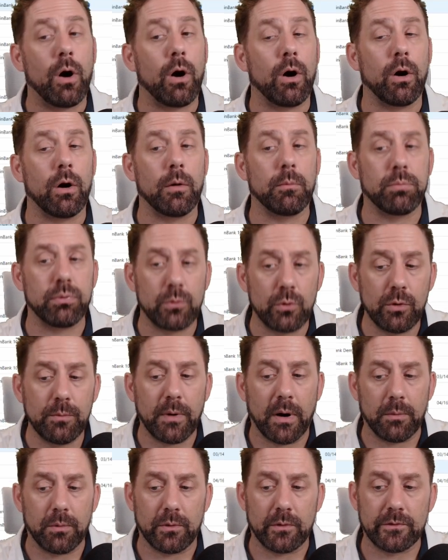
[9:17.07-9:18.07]
Our blue
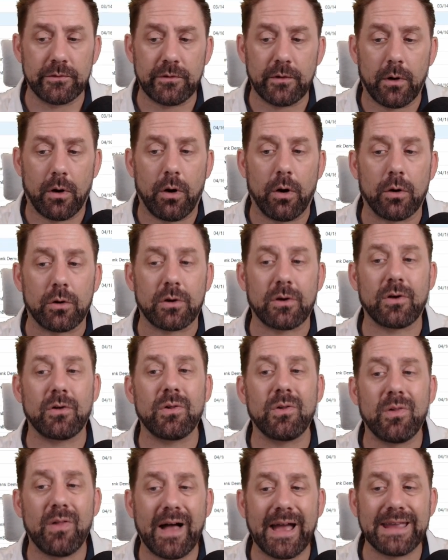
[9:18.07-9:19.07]
bubbles are
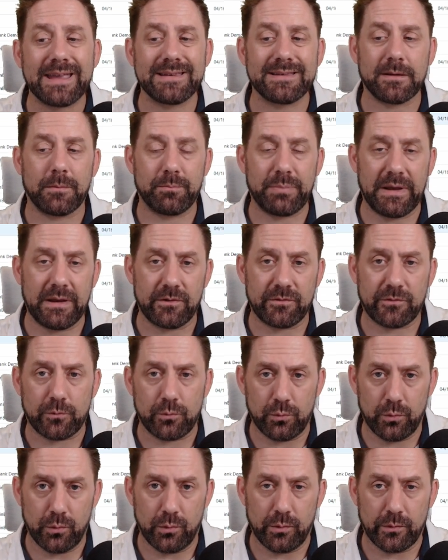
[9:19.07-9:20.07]
client-based
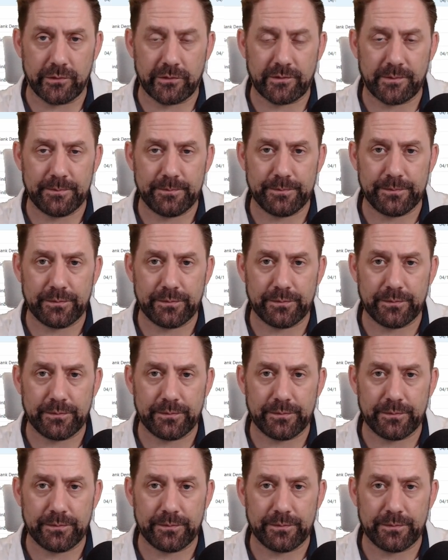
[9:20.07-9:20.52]
rules.